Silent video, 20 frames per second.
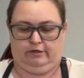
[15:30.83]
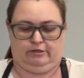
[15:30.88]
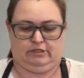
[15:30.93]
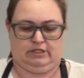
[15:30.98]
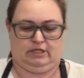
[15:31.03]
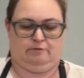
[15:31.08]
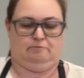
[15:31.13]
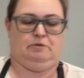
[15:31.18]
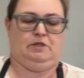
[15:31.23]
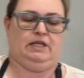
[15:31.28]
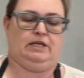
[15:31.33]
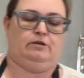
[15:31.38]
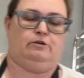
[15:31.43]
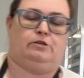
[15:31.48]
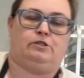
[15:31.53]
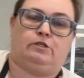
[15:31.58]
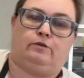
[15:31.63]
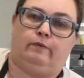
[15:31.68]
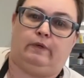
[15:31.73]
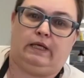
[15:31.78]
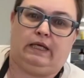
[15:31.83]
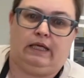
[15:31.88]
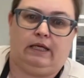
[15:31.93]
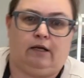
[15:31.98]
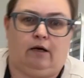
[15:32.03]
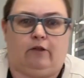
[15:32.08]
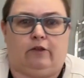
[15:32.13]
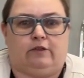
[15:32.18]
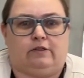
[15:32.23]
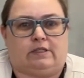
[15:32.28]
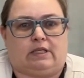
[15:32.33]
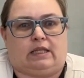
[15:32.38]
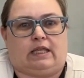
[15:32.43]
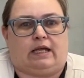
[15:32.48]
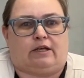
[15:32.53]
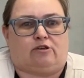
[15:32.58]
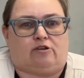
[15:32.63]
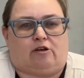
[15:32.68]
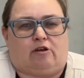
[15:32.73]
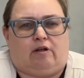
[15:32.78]
stick blenders, so we need all those
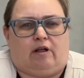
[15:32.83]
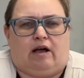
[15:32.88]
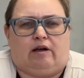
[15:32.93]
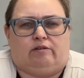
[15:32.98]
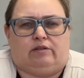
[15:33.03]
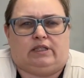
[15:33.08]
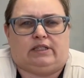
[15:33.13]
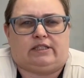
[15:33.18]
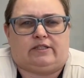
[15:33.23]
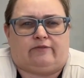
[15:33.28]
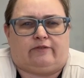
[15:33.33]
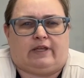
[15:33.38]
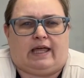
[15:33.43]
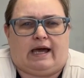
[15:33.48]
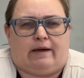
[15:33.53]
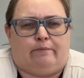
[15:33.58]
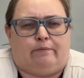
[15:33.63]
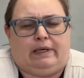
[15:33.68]
electrical outlets for that.